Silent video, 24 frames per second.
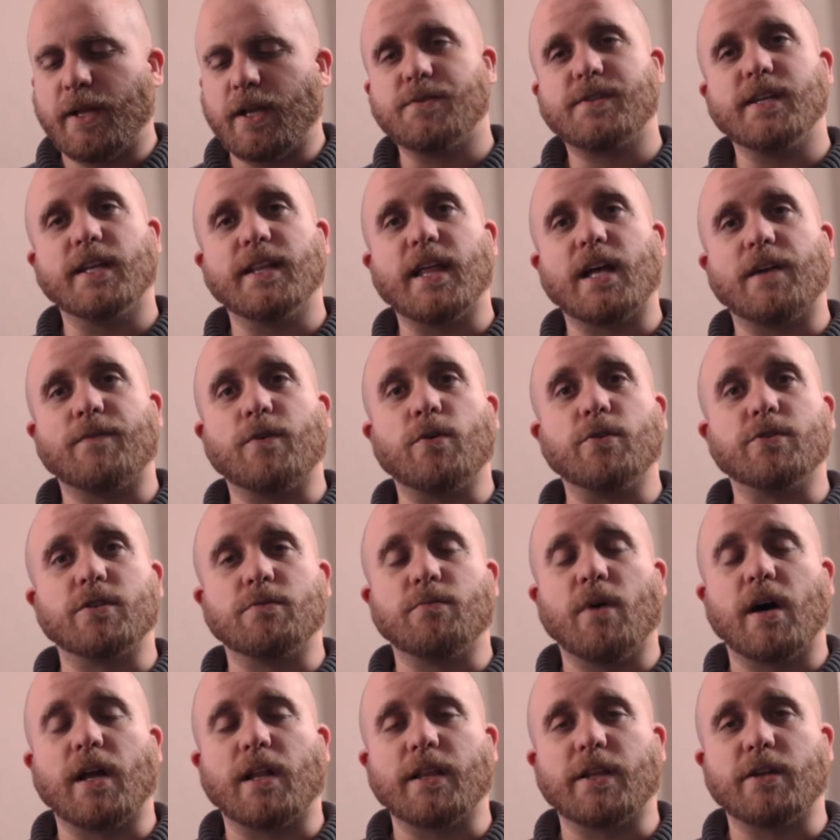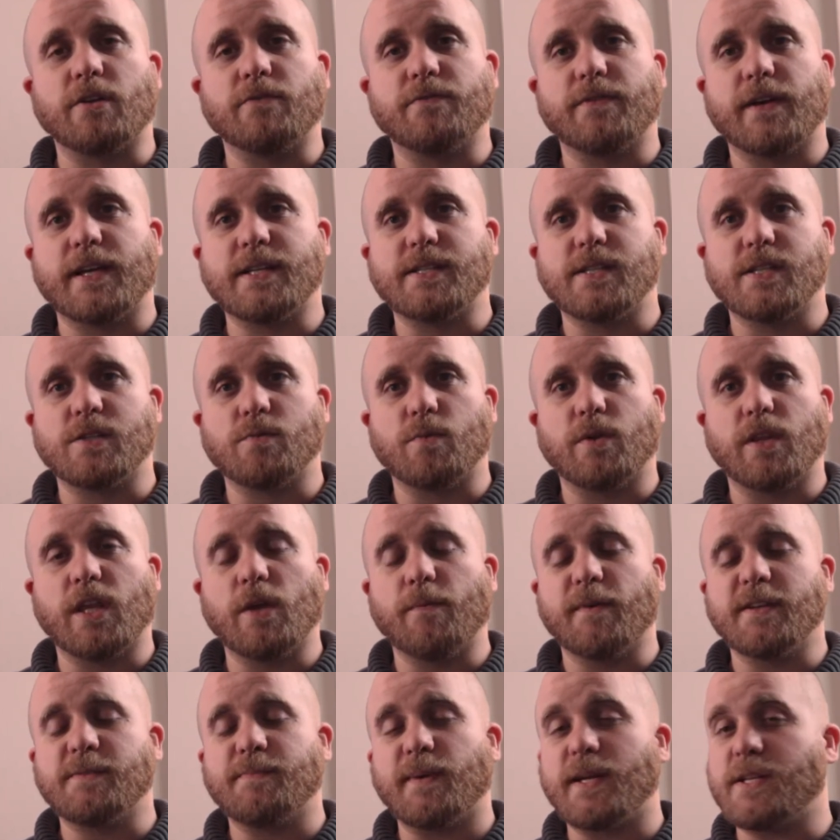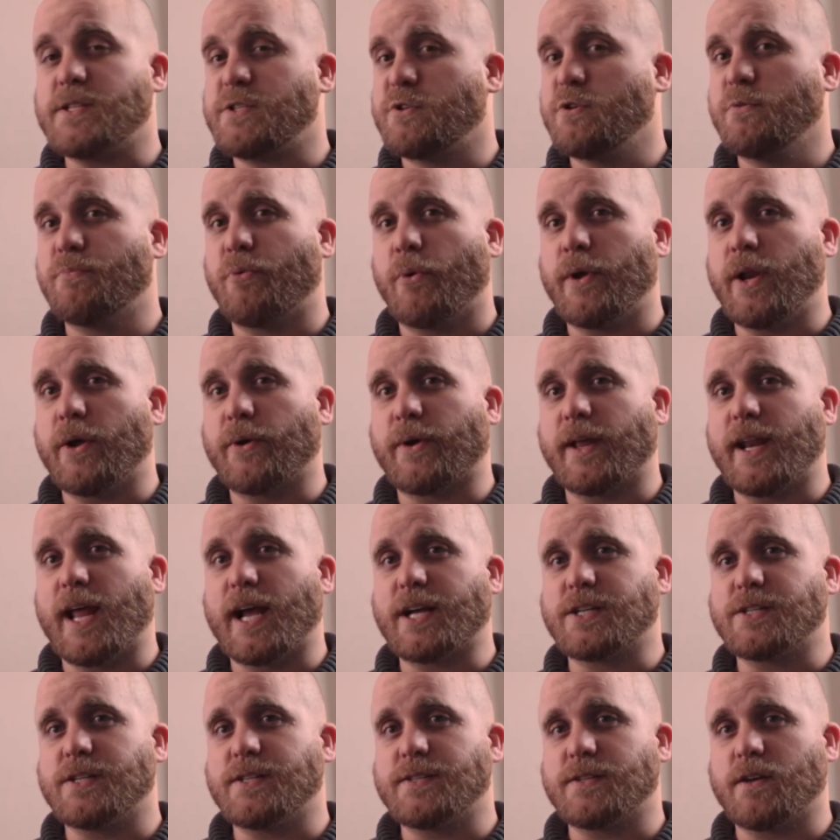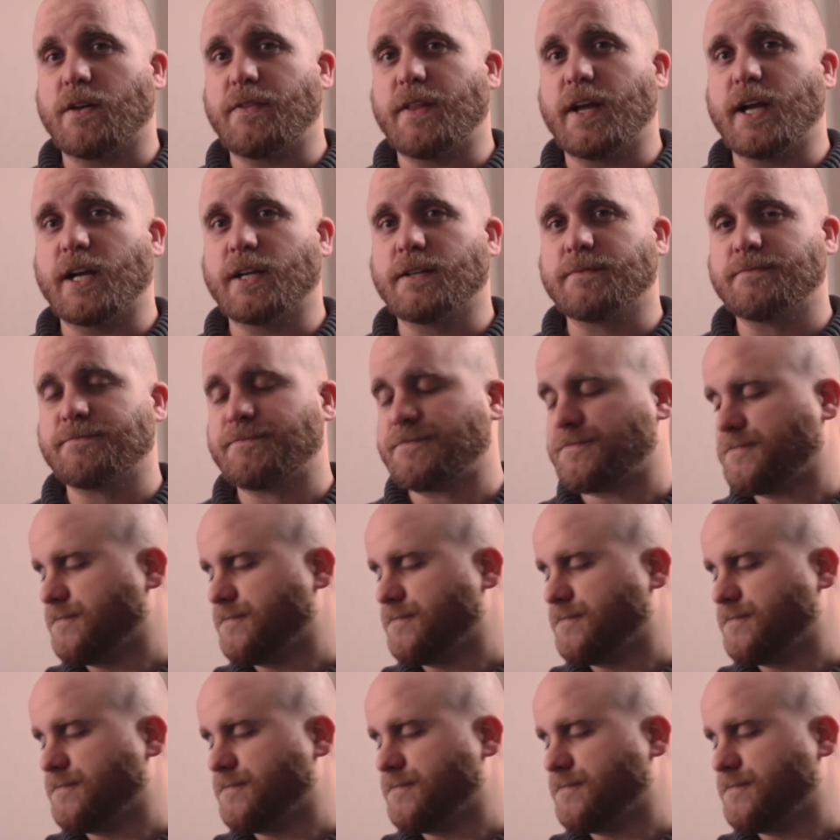You'll see a lot of older model interfaces with USB 2.0 connections on there.